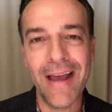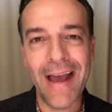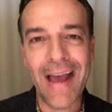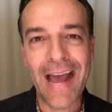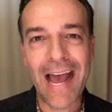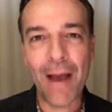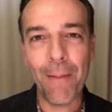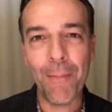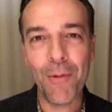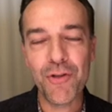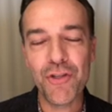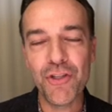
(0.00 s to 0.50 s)

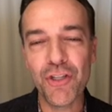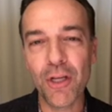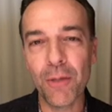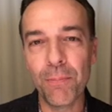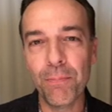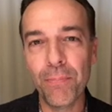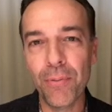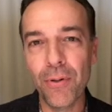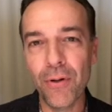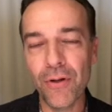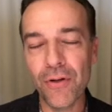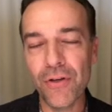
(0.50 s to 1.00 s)
how much you
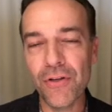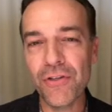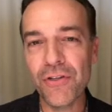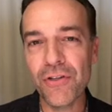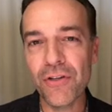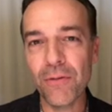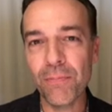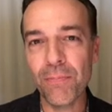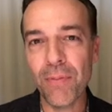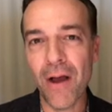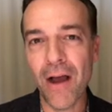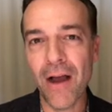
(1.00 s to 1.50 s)
could put into
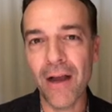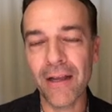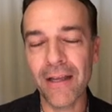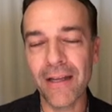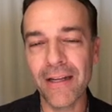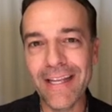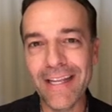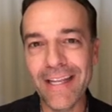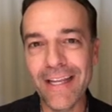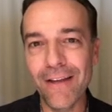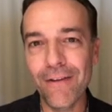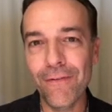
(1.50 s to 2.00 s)
your
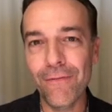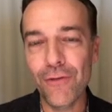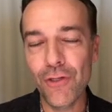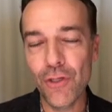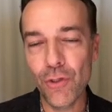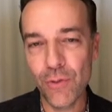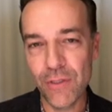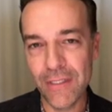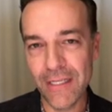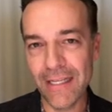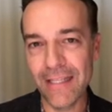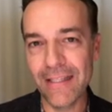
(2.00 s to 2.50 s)
pocket if
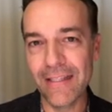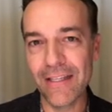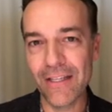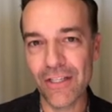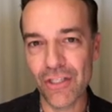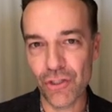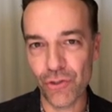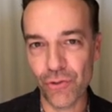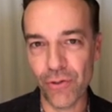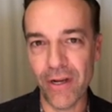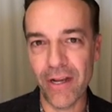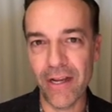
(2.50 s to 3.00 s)
you did
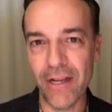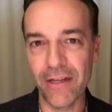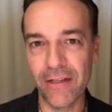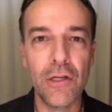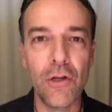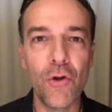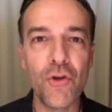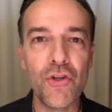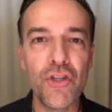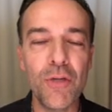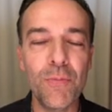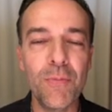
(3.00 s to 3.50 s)
this trade.
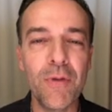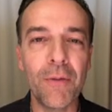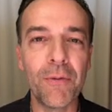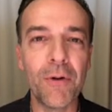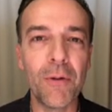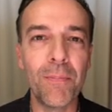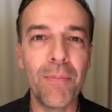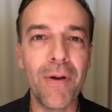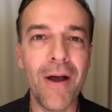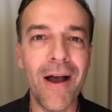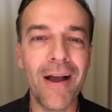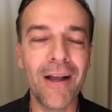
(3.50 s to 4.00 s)
Notice you'd be able
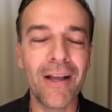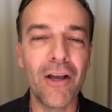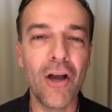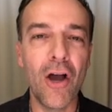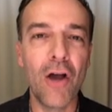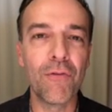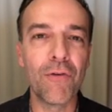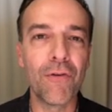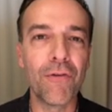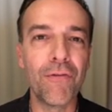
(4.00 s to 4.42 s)
to pocket over